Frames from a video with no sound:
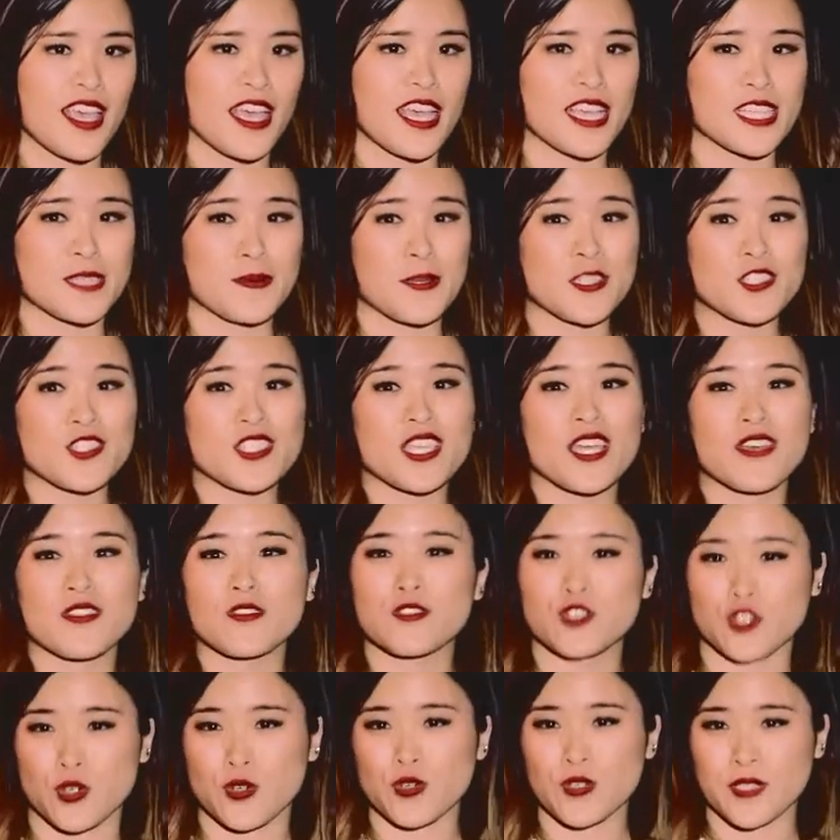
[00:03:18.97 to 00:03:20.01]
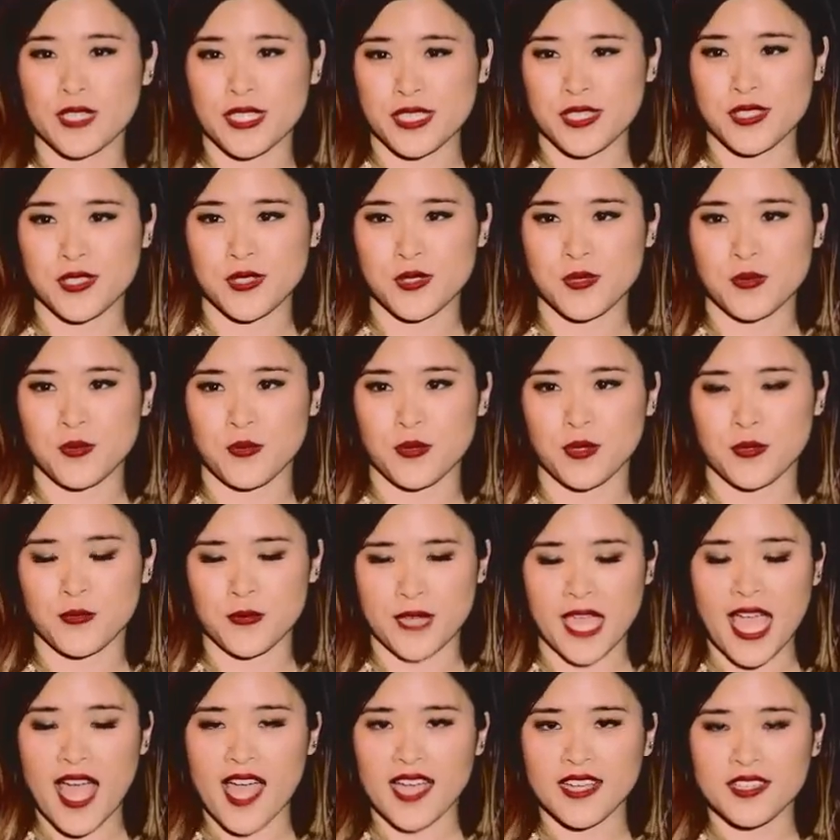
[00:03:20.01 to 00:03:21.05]
especially other journalists, would
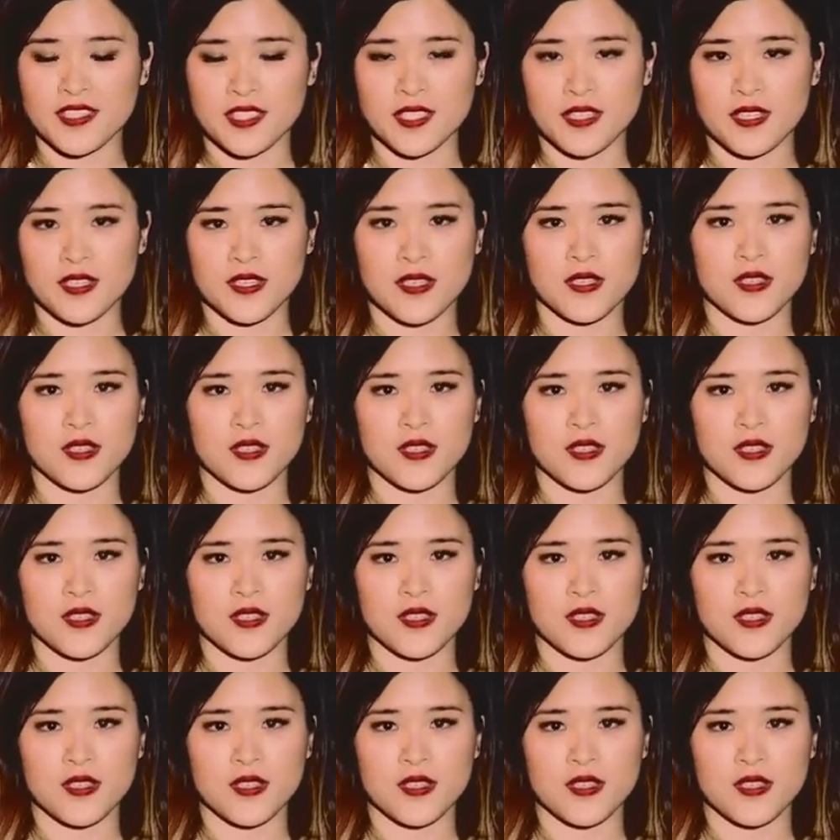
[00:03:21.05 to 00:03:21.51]
react.